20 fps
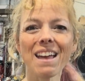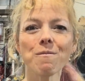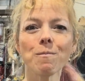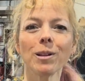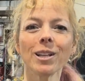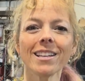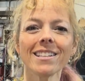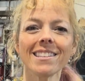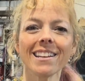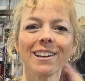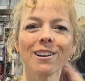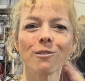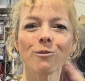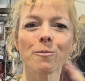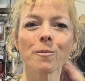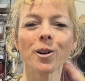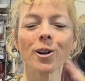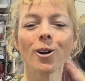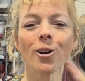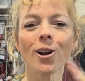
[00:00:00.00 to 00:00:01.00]
Melissa here
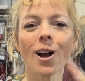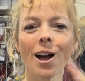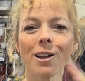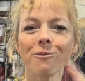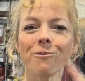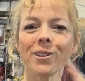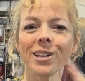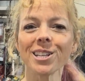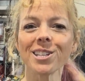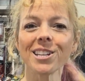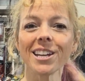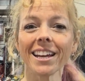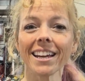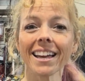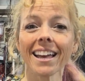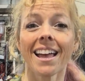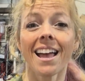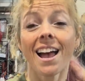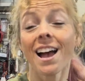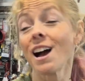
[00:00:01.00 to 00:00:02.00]
from GirlGoneFishing.
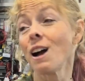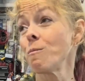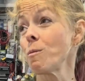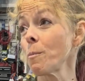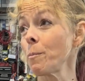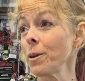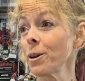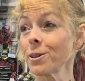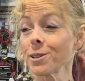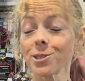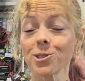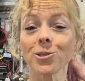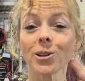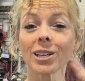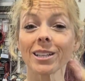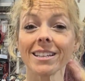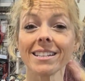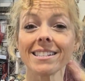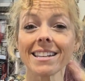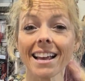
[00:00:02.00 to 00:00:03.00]
I'm up here at
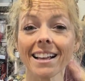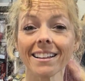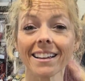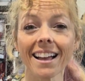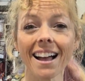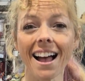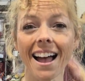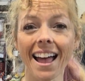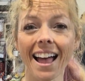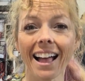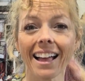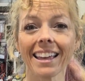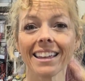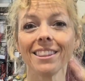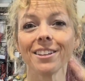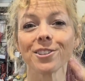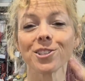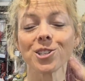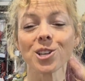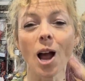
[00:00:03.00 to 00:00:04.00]
Strictly Sail Kayak in
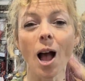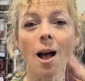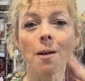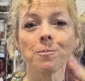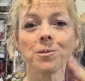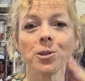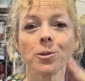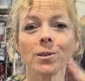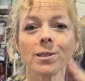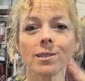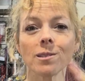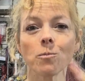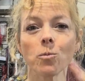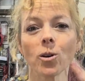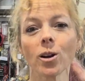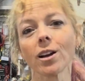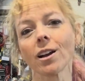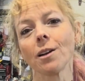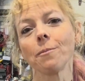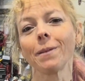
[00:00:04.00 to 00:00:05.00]
their shop doing some
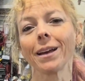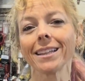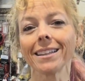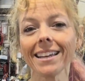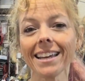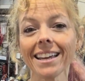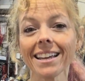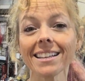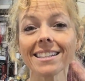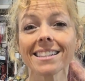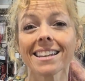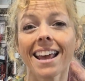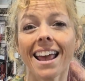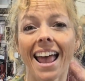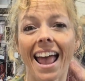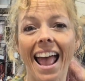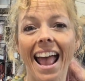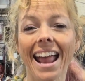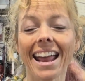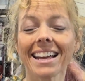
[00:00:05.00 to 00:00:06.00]
work on my Lynx,
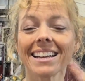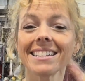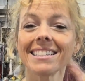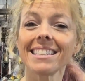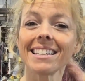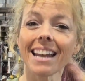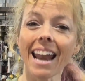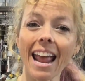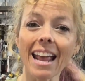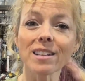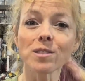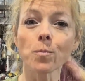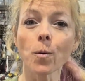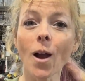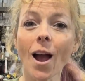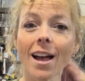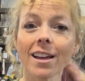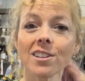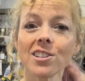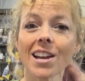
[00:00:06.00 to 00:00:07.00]
and today's
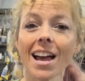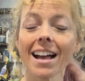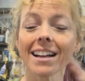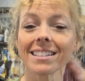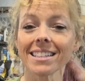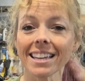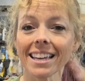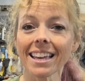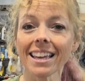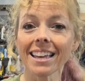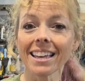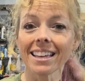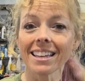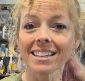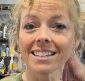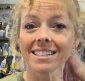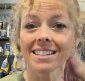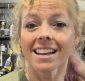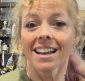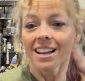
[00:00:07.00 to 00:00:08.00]
project
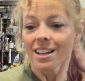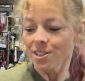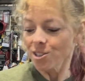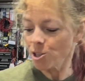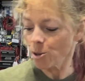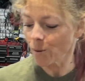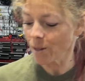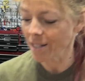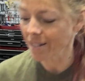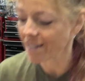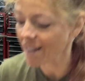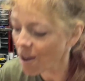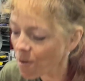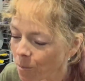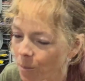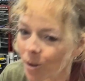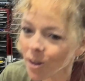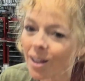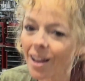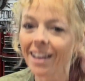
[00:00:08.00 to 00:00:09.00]
is to
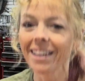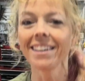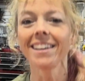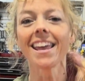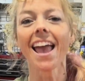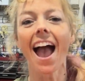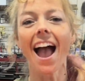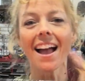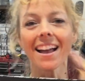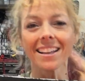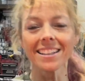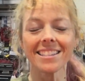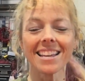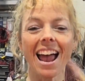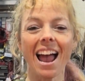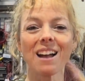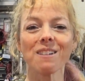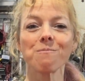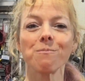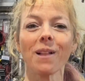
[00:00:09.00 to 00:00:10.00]
assemble a
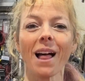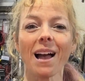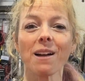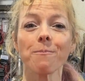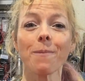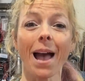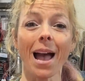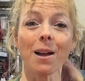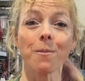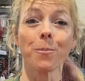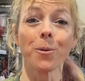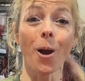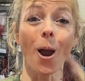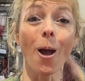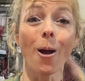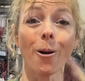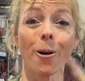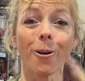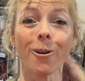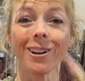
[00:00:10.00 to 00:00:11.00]
YakAttack BlackPack
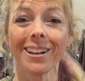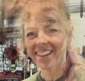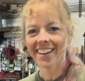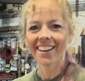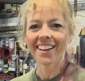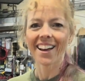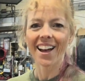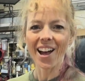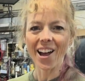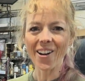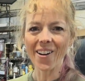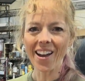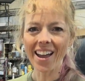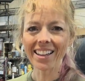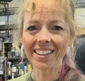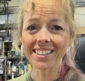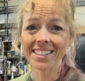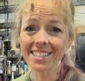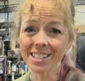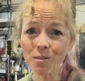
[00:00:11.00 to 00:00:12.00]
Pro. All right,
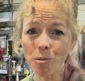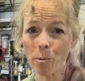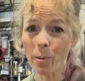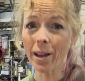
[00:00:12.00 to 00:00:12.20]
let's see what we